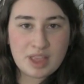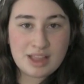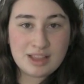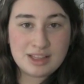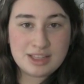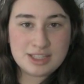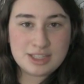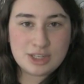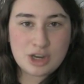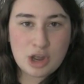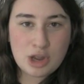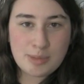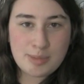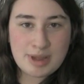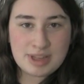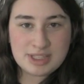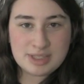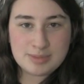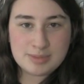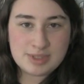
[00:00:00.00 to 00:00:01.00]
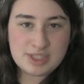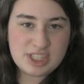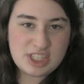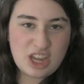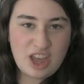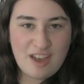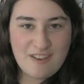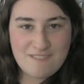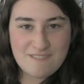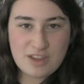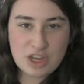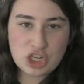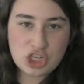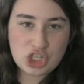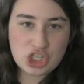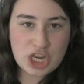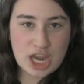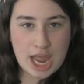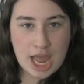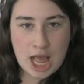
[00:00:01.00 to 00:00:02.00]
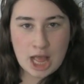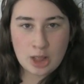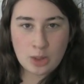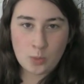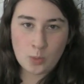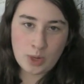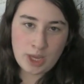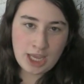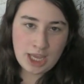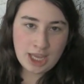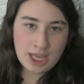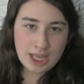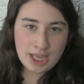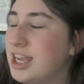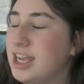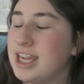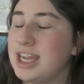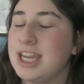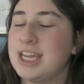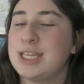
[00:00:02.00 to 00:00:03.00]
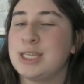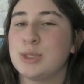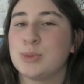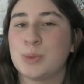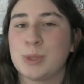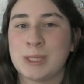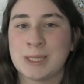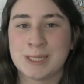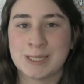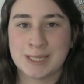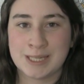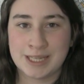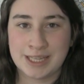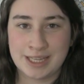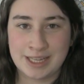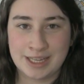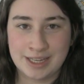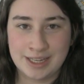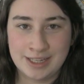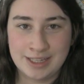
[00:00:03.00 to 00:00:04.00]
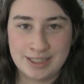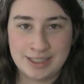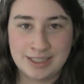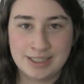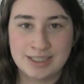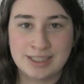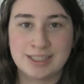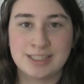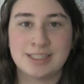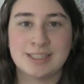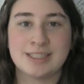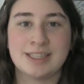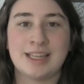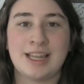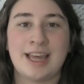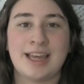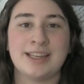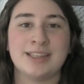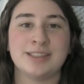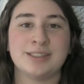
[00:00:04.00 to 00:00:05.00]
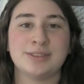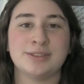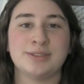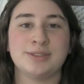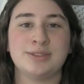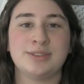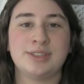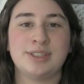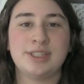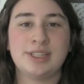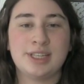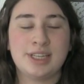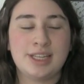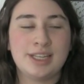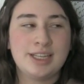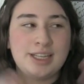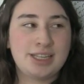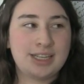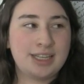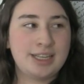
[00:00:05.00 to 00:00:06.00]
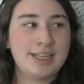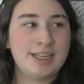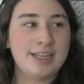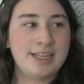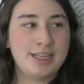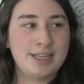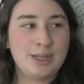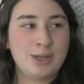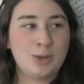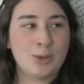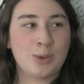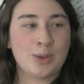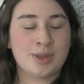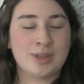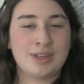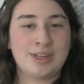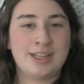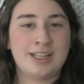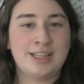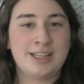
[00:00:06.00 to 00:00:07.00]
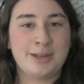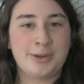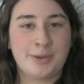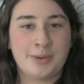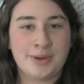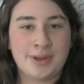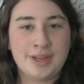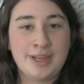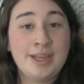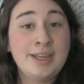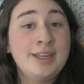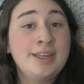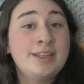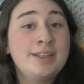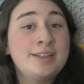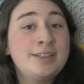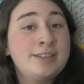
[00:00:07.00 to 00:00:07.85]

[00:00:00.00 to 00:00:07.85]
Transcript: let's talk about some stuff, shall we? It is winter here in the land of Northern Illinois.